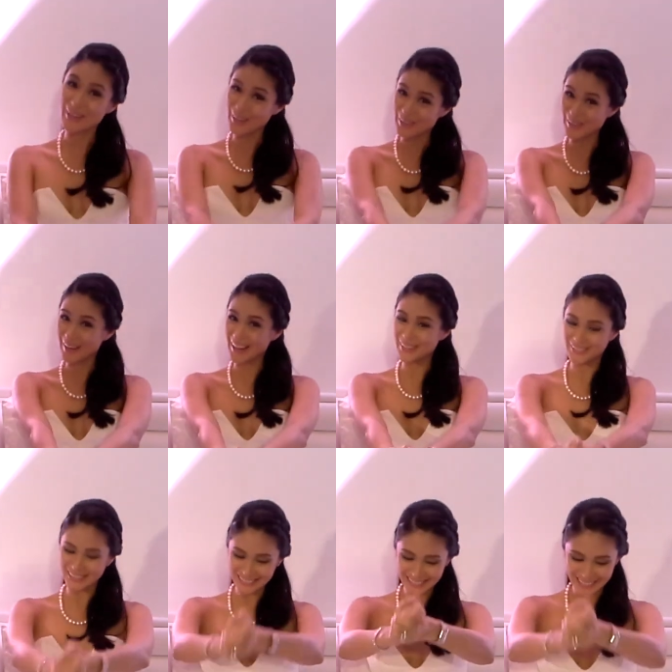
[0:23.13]
there you have
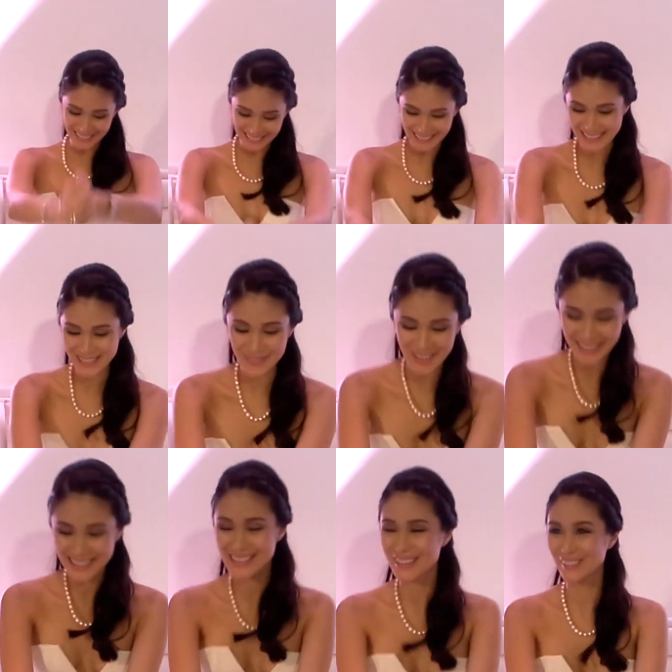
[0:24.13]
it. That is
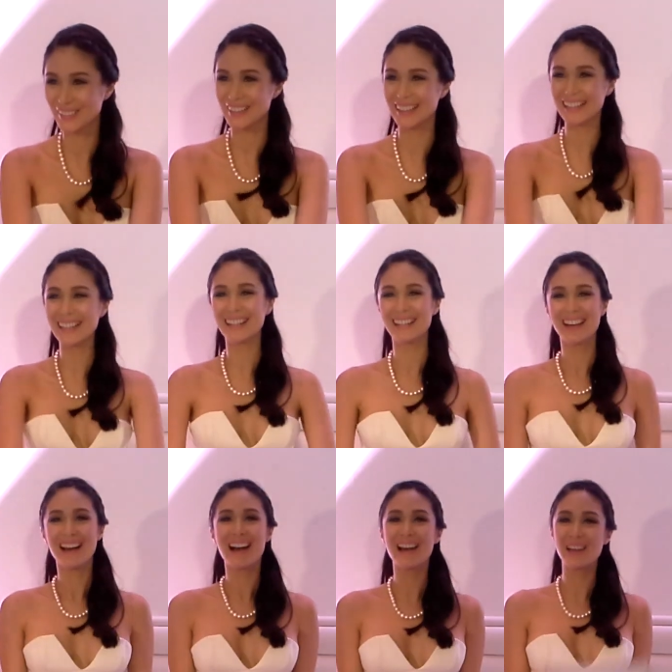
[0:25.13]
my story.
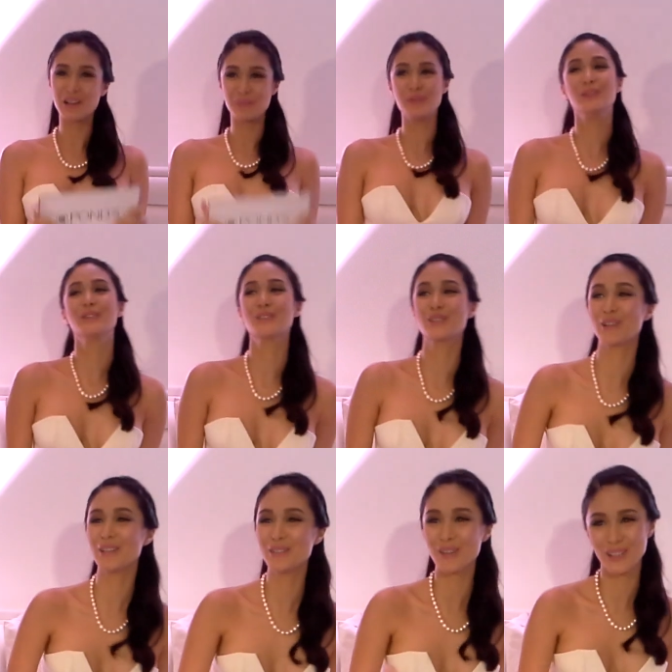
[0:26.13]
I hope you
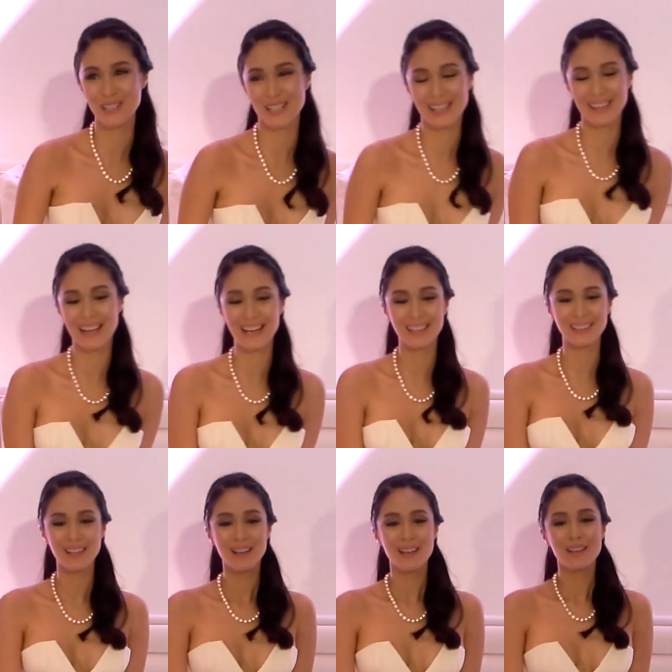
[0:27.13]
enjoyed watching
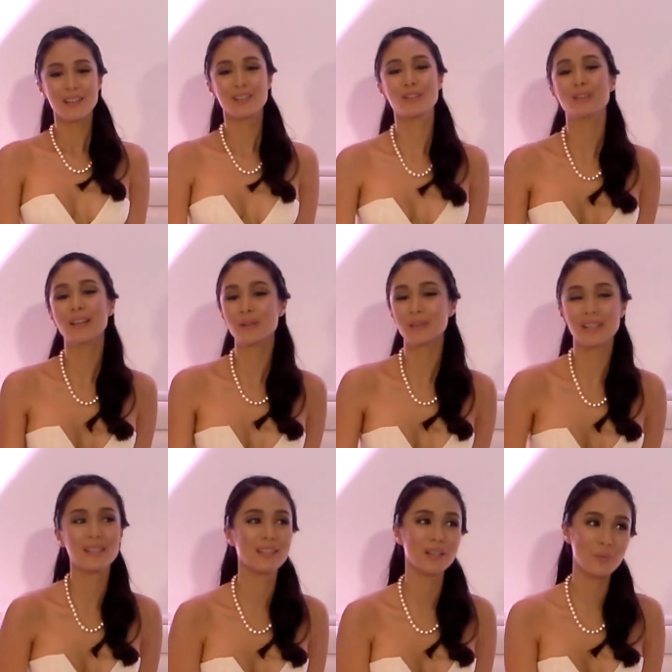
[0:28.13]
that. So like what
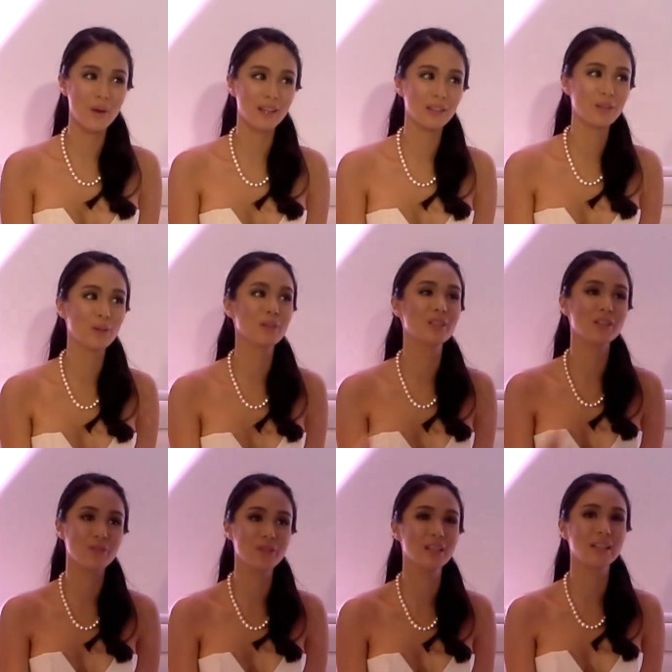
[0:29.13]
I said a while ago,
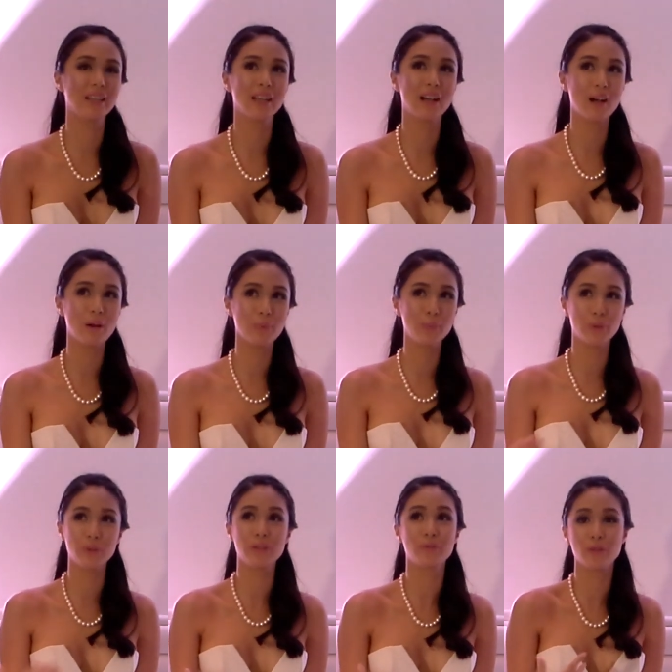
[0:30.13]
it's really,
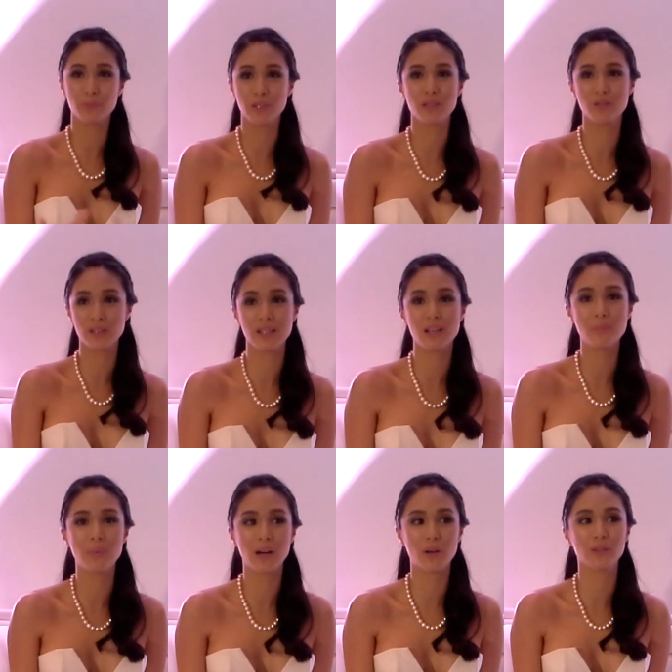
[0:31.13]
beauty for me is really
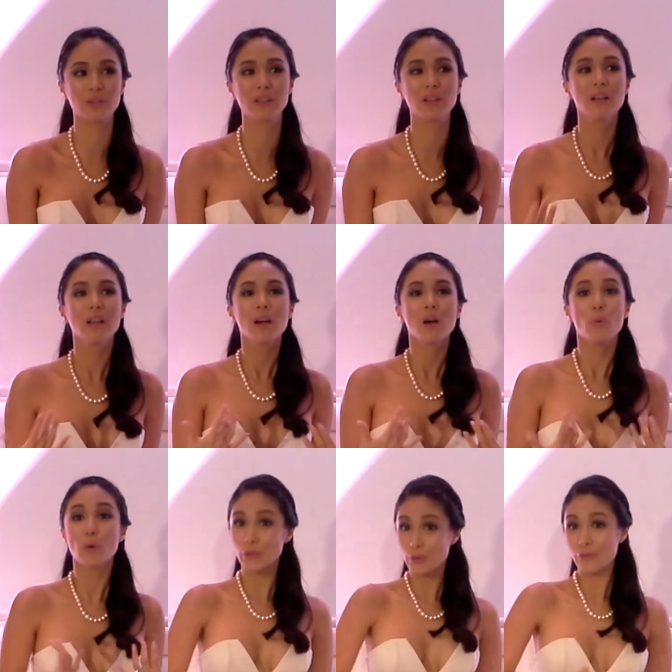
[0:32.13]
about
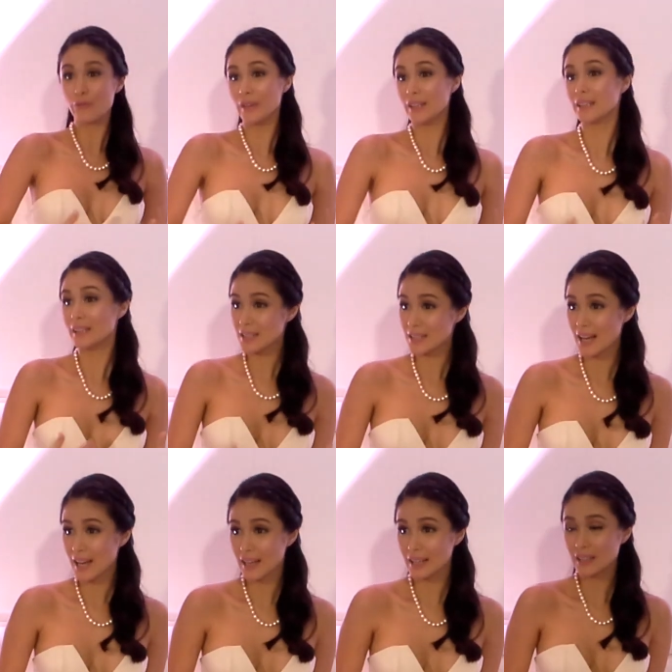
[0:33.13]
what you feel
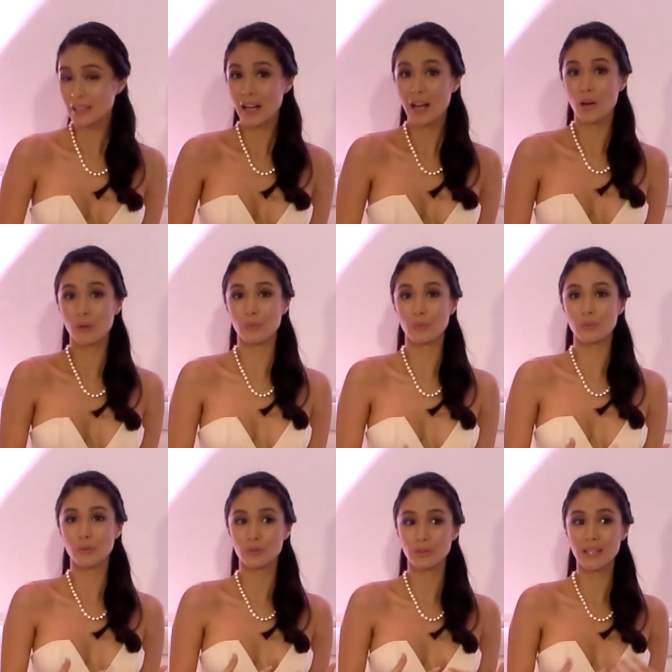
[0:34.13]
inside, how
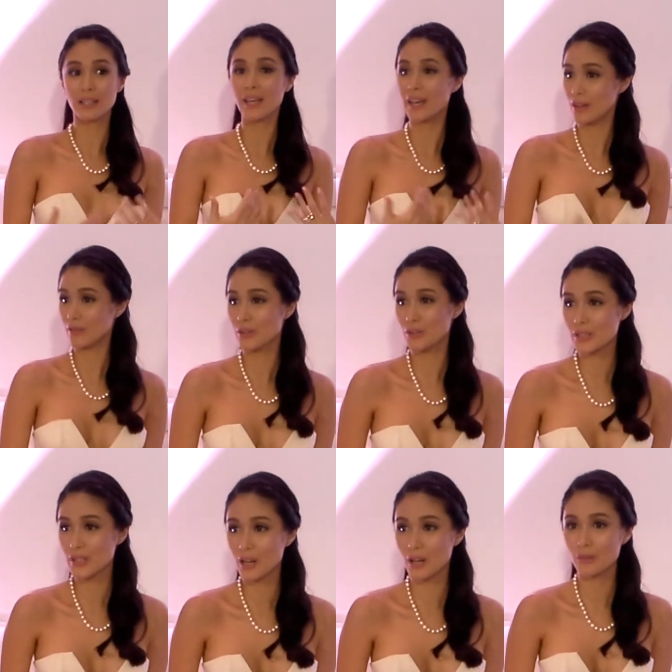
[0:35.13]
you take care of
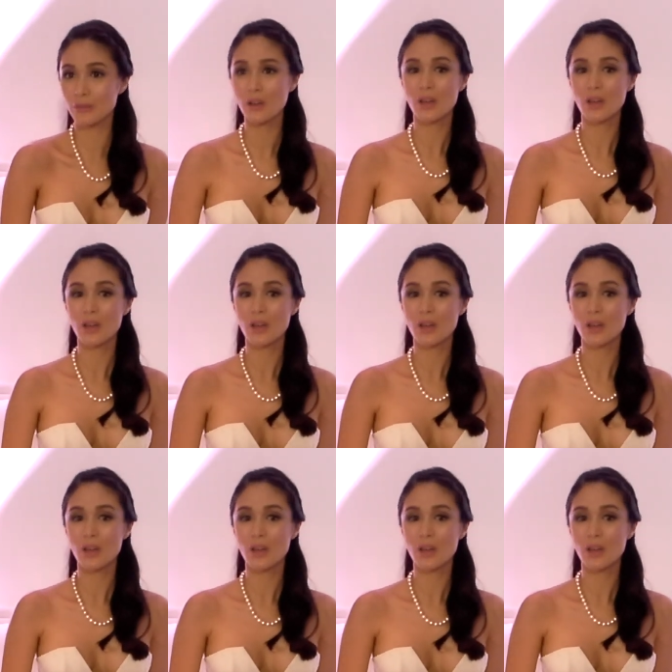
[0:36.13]
yourself,